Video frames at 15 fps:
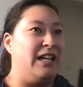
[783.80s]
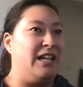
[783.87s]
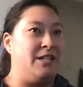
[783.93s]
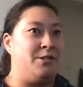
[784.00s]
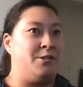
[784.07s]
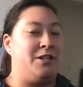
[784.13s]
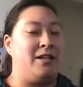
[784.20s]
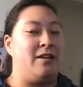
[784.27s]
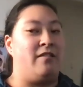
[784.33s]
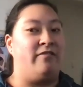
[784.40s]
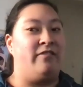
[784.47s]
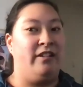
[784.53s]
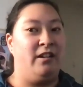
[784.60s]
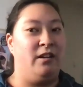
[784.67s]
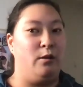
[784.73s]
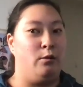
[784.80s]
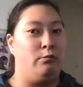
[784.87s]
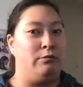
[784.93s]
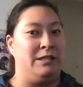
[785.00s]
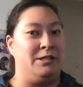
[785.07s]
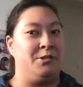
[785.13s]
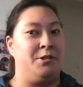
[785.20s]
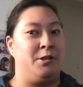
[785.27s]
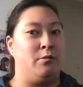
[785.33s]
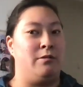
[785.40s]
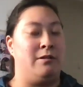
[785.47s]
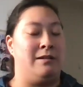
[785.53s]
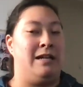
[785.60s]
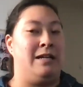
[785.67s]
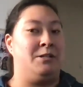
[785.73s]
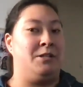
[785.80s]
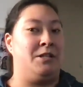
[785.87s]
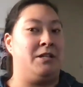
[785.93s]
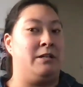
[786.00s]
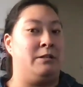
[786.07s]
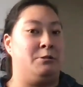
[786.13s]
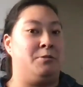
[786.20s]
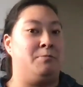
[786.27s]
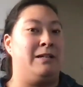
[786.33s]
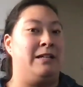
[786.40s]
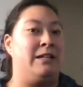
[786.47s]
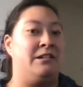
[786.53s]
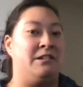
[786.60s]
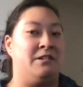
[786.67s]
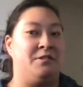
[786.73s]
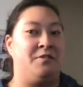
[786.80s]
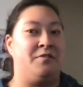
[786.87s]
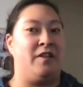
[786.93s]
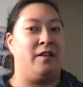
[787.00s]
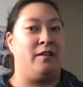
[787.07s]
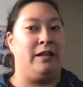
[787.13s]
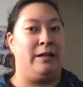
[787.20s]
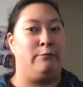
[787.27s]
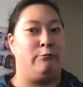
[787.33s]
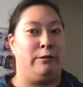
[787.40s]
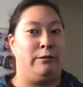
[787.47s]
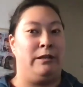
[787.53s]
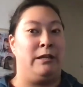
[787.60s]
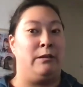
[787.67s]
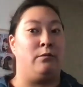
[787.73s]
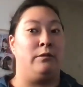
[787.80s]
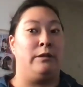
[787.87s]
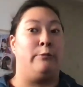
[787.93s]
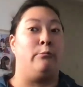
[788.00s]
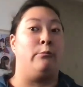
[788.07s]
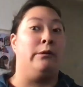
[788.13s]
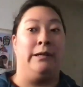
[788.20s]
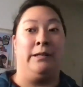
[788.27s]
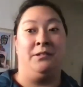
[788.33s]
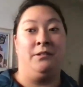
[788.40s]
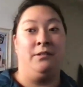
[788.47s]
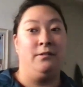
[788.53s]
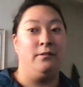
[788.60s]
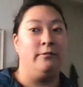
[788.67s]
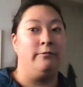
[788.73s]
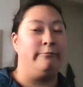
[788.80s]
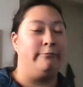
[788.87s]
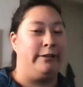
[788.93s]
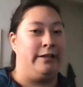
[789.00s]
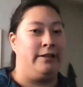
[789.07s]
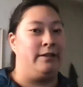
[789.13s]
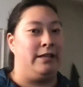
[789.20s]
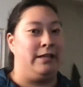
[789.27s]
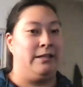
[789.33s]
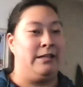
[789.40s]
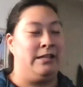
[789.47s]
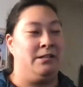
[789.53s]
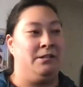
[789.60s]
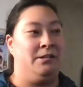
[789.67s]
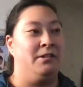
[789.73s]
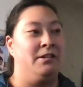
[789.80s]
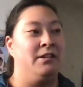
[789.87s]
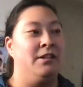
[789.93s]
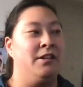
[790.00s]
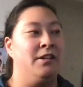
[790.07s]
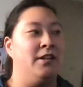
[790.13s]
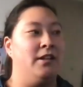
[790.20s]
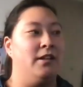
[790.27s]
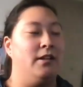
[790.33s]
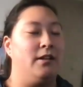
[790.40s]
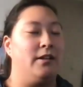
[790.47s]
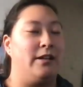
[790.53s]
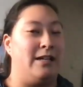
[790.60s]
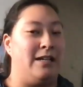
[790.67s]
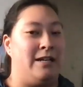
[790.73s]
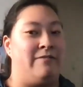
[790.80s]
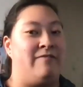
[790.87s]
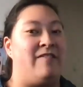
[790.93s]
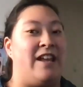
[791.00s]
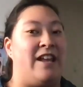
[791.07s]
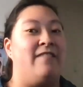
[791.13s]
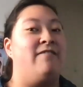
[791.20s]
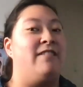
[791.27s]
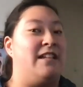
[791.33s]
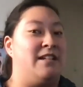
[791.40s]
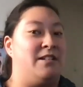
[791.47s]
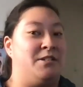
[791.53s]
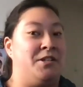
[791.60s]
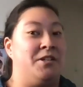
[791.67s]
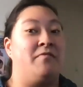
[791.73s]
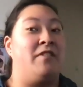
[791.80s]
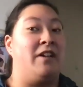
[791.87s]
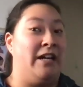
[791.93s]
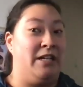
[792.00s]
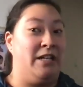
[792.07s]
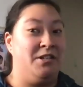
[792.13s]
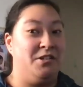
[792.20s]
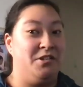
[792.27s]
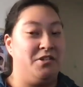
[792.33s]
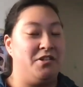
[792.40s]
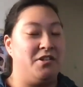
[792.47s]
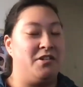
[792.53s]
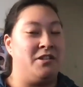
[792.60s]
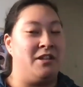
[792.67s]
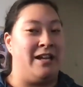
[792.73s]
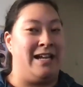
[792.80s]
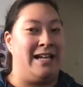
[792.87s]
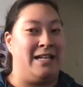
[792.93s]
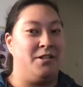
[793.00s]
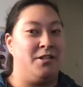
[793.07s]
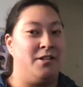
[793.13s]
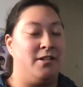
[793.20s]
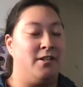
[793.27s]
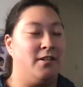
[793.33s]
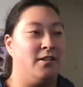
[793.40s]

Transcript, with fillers: instead of always tokenizing us or making us feel like we're the only one, right, that can kind of give this advice, that,